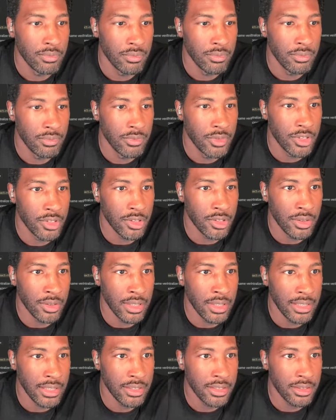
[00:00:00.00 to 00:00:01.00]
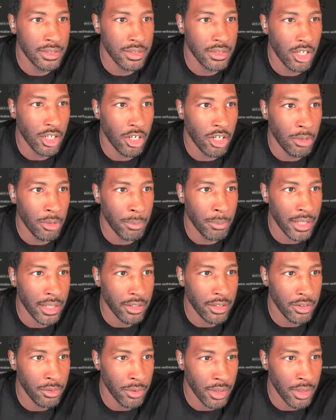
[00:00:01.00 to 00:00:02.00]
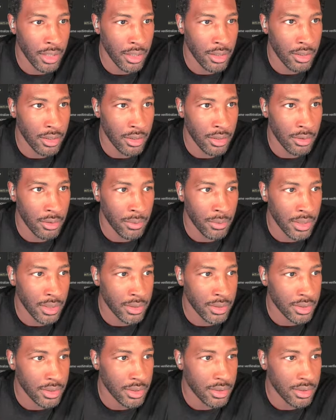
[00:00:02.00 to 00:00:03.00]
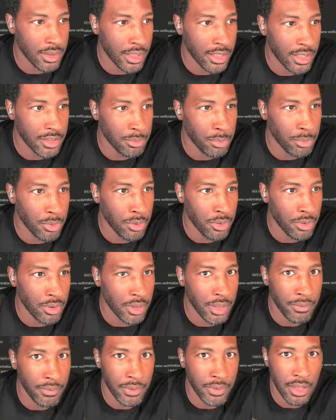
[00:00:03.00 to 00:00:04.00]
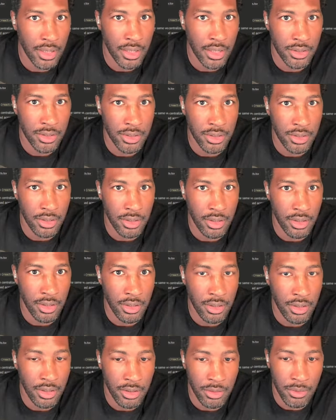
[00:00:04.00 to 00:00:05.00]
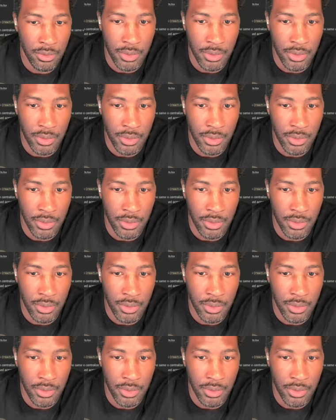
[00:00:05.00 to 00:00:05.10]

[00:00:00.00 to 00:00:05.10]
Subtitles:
So this callback URL, where is it? Dashboard, invitation card, no.